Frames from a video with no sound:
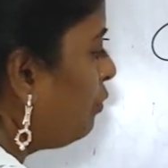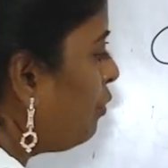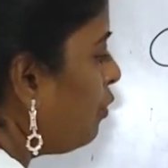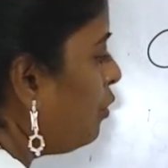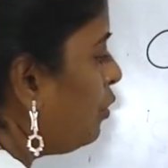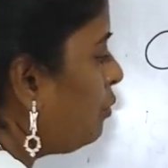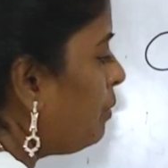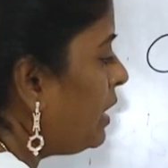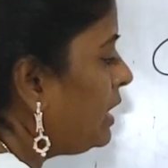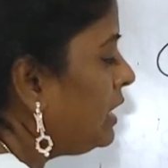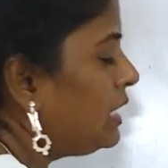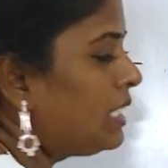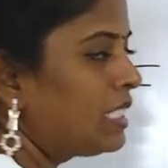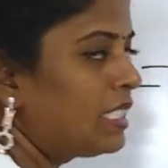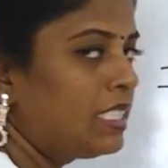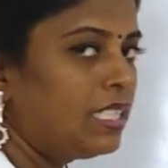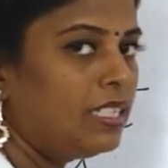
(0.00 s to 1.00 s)
4
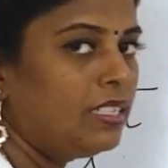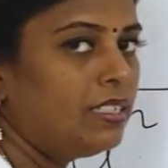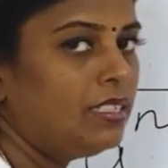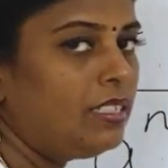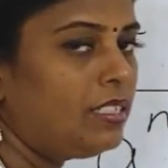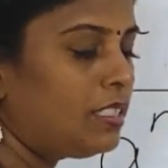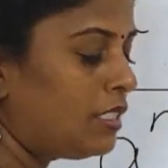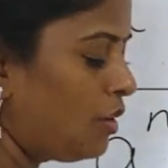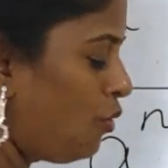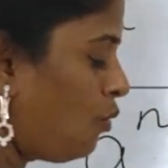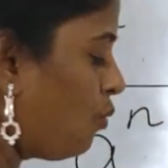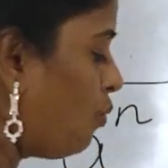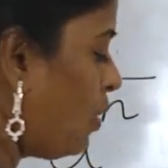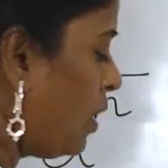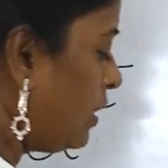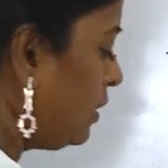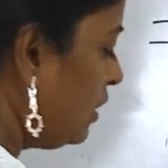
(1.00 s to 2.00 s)
minus 3 is
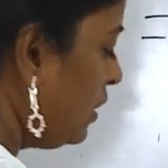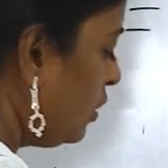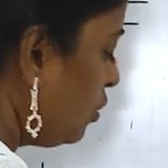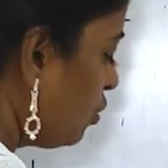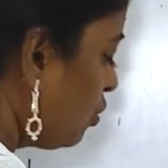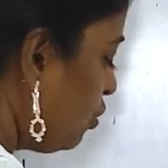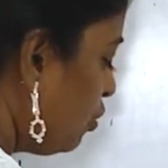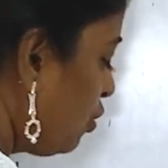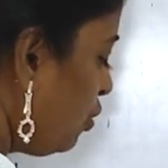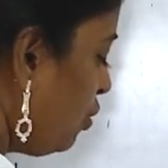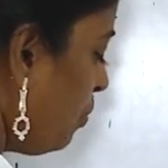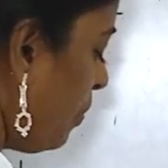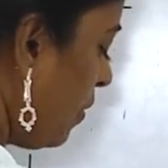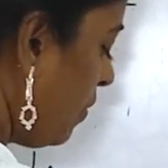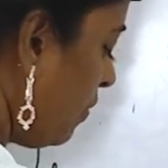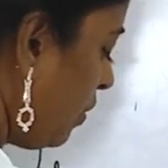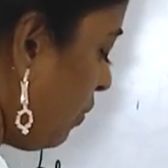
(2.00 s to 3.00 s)
1. So 2
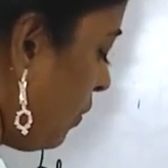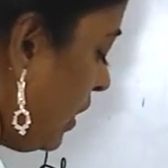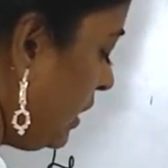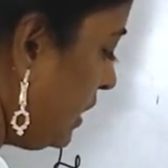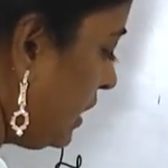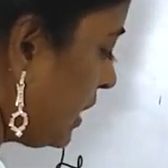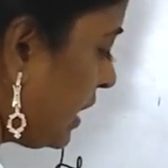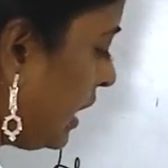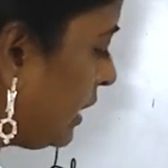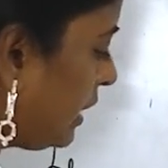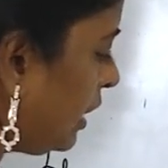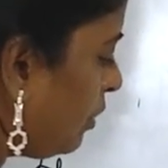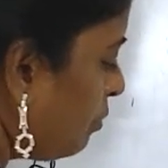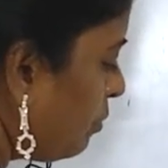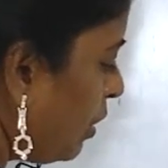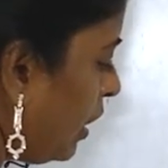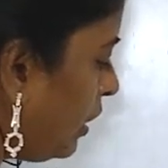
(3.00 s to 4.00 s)
power 1 is
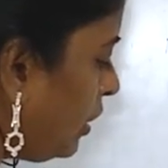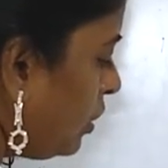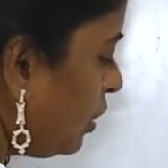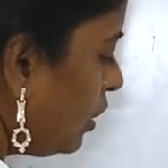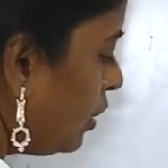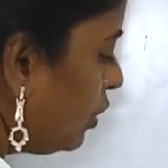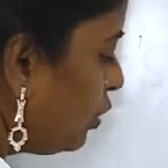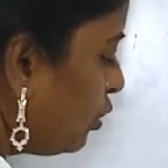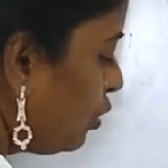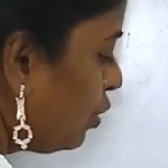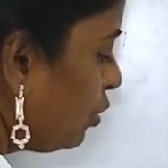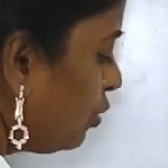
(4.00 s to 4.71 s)
nothing but